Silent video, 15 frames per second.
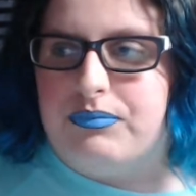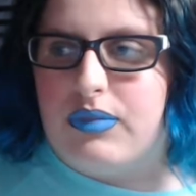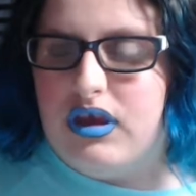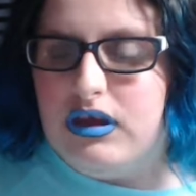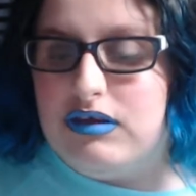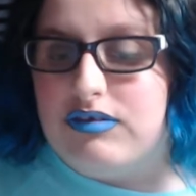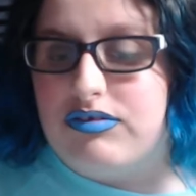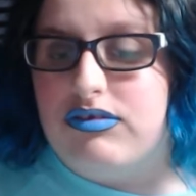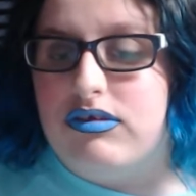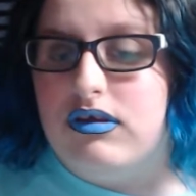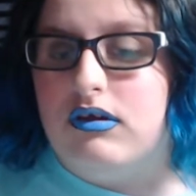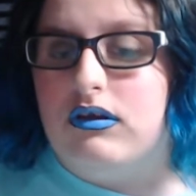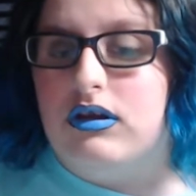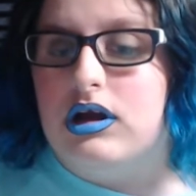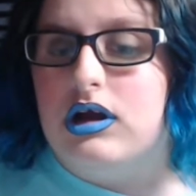
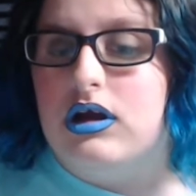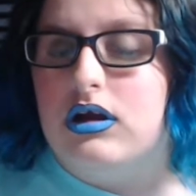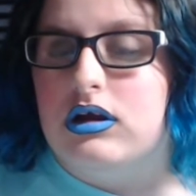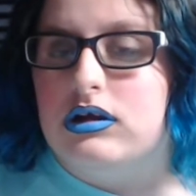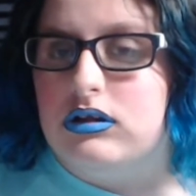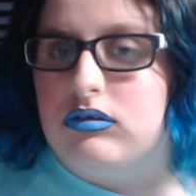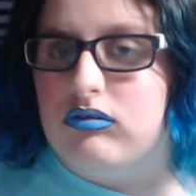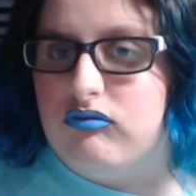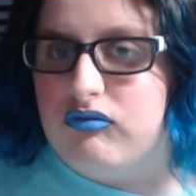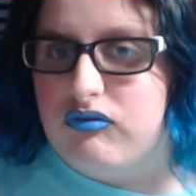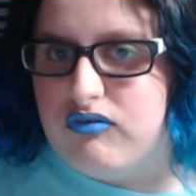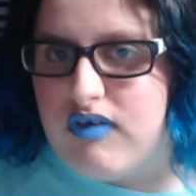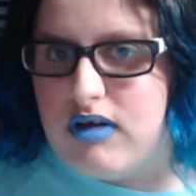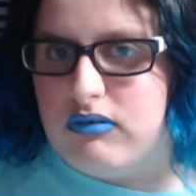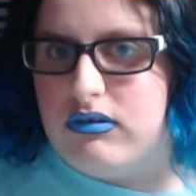concealer
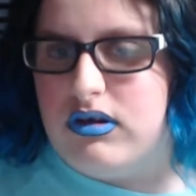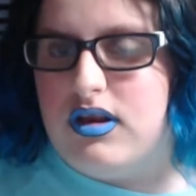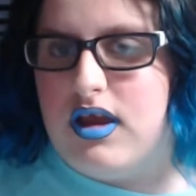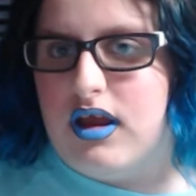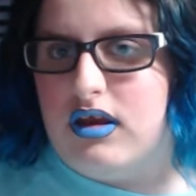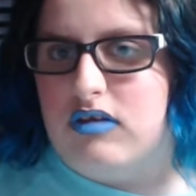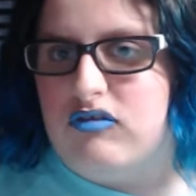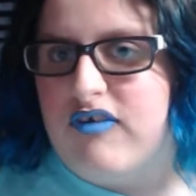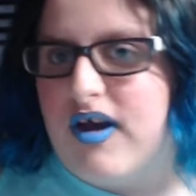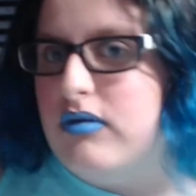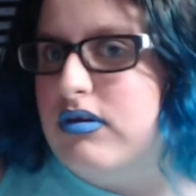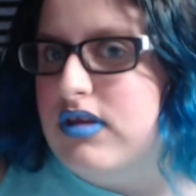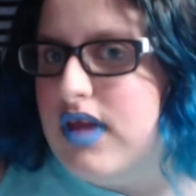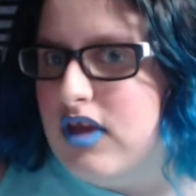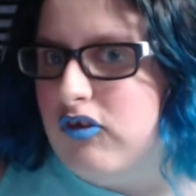and
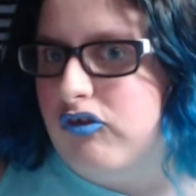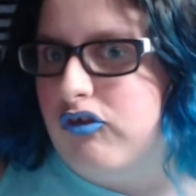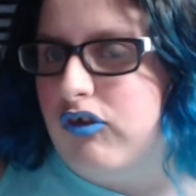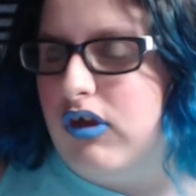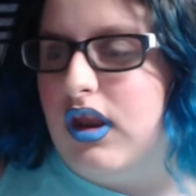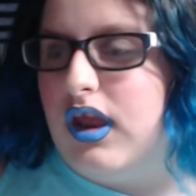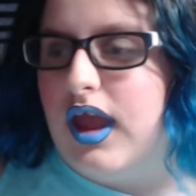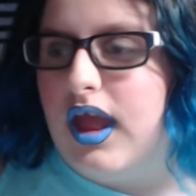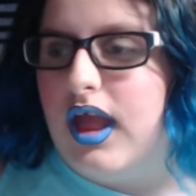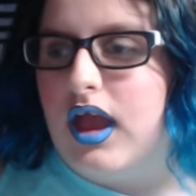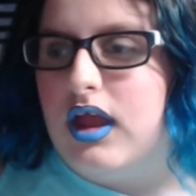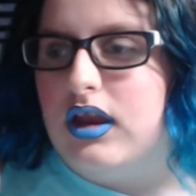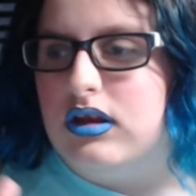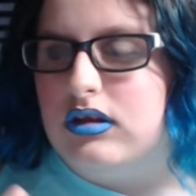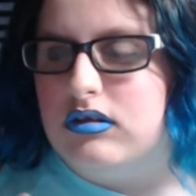foundation,
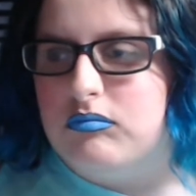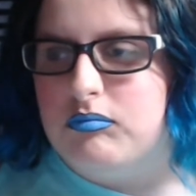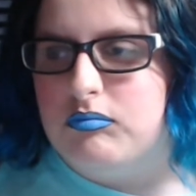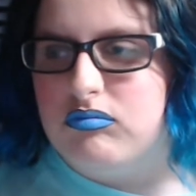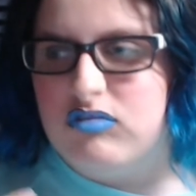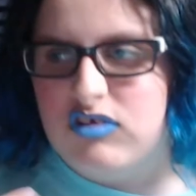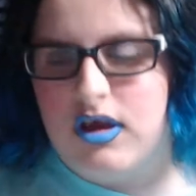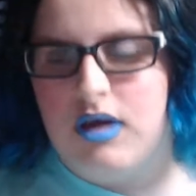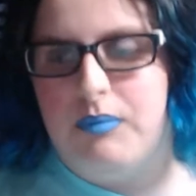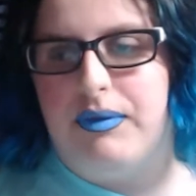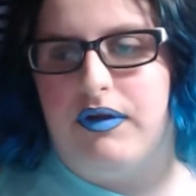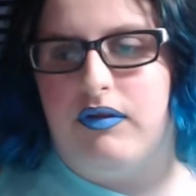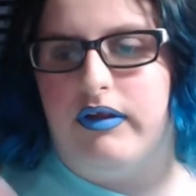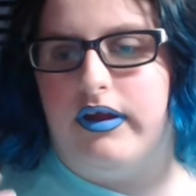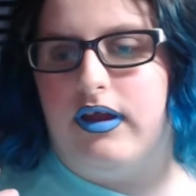and
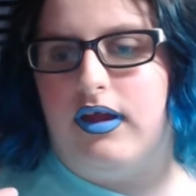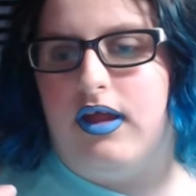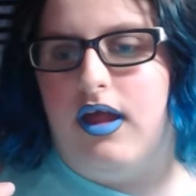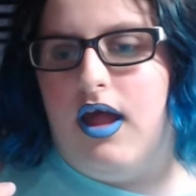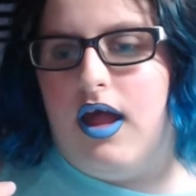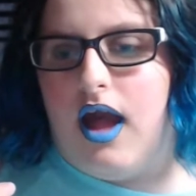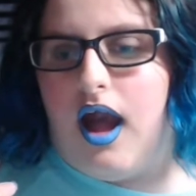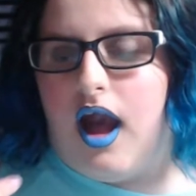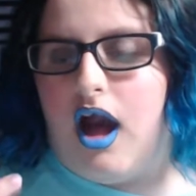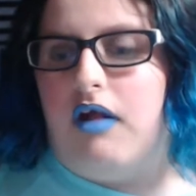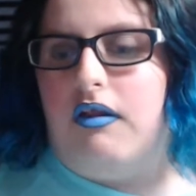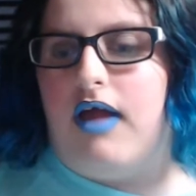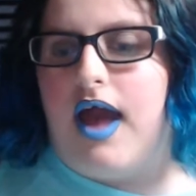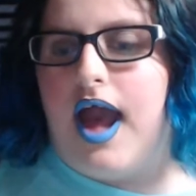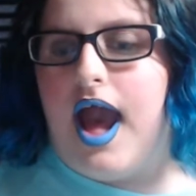typically
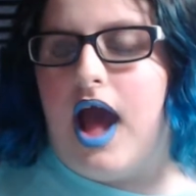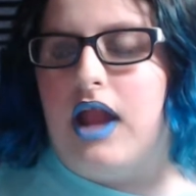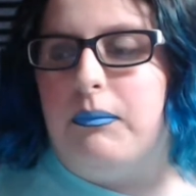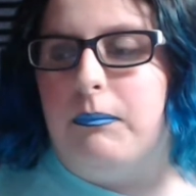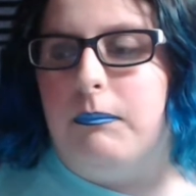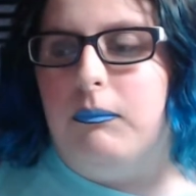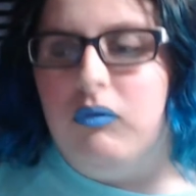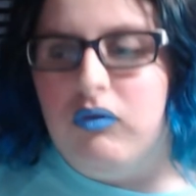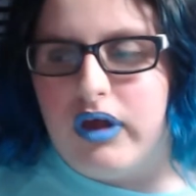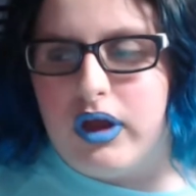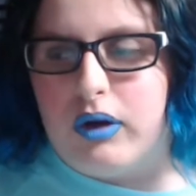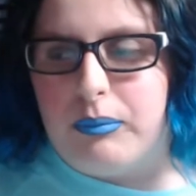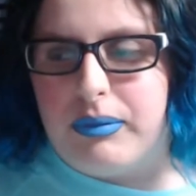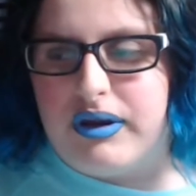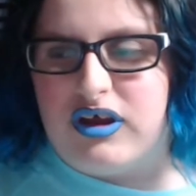I'll add a
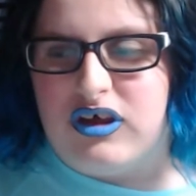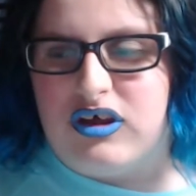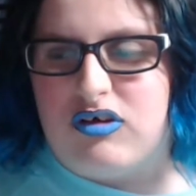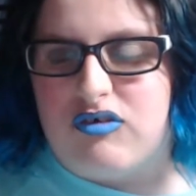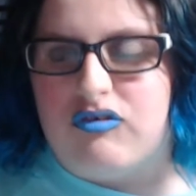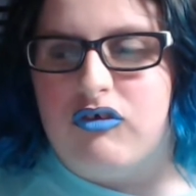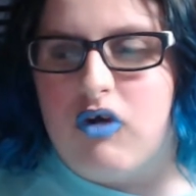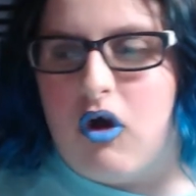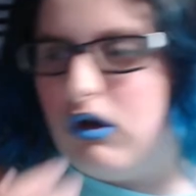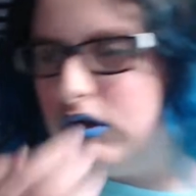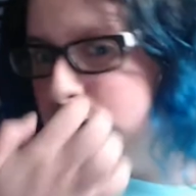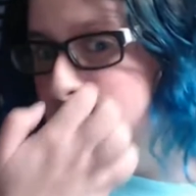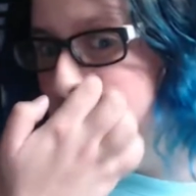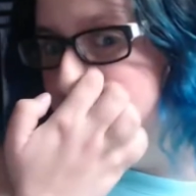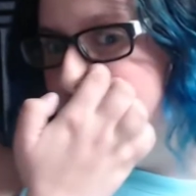little bit of
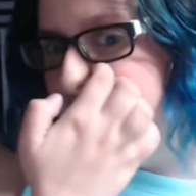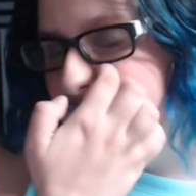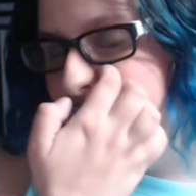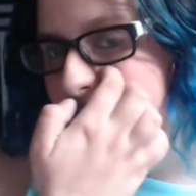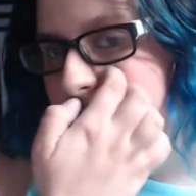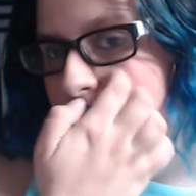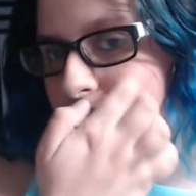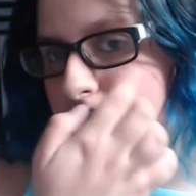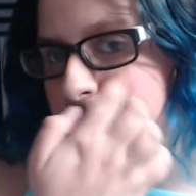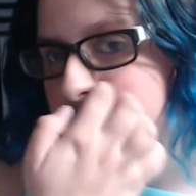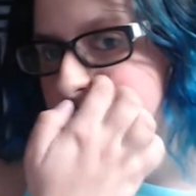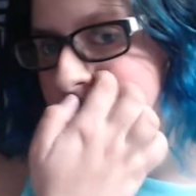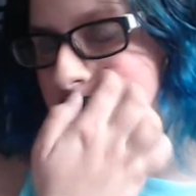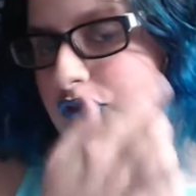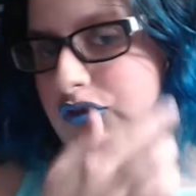contouring stuff
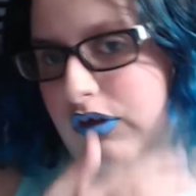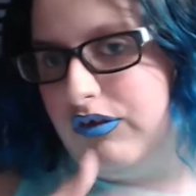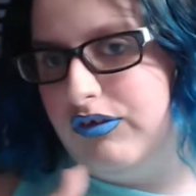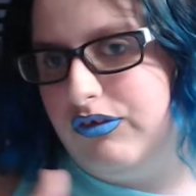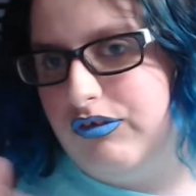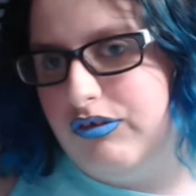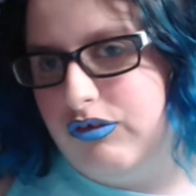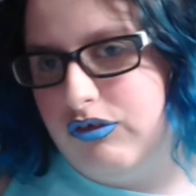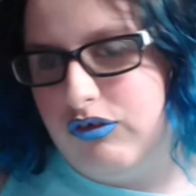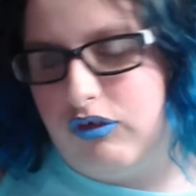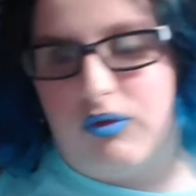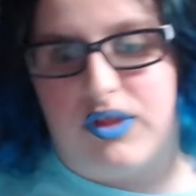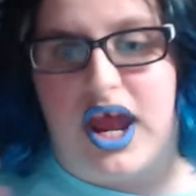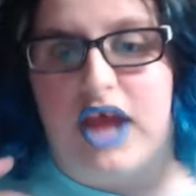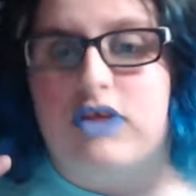just so
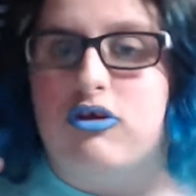that I don't